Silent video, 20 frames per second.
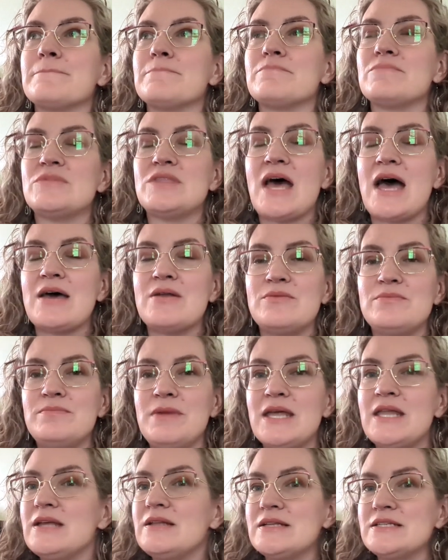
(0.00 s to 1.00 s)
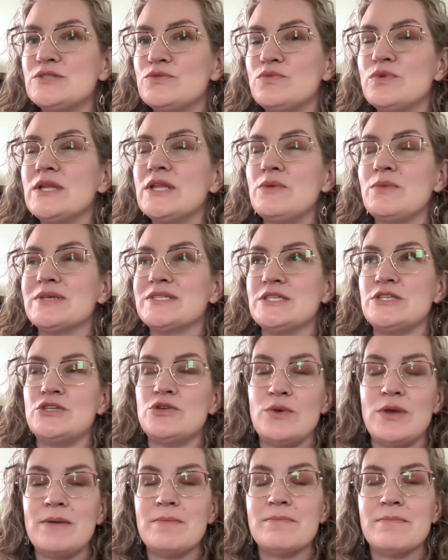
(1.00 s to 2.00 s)
that mailing list really wasn't
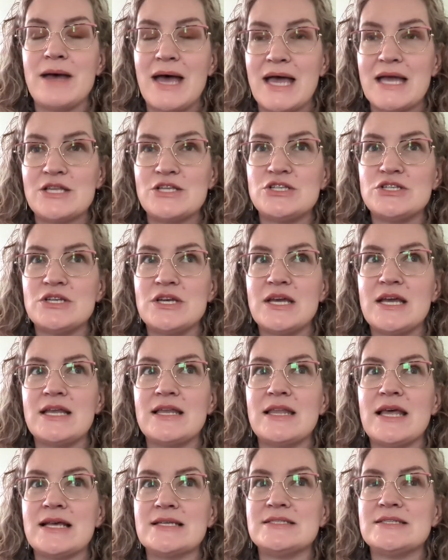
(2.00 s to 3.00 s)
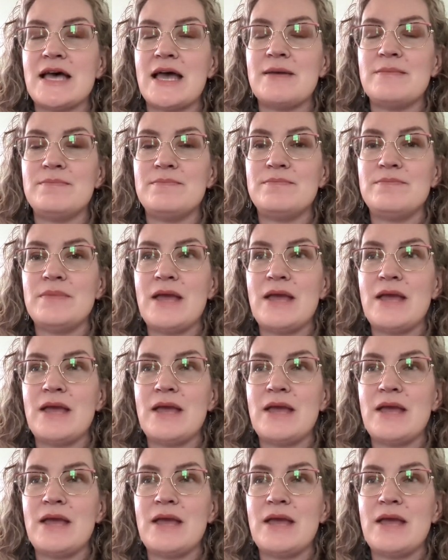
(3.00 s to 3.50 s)
doing much unless I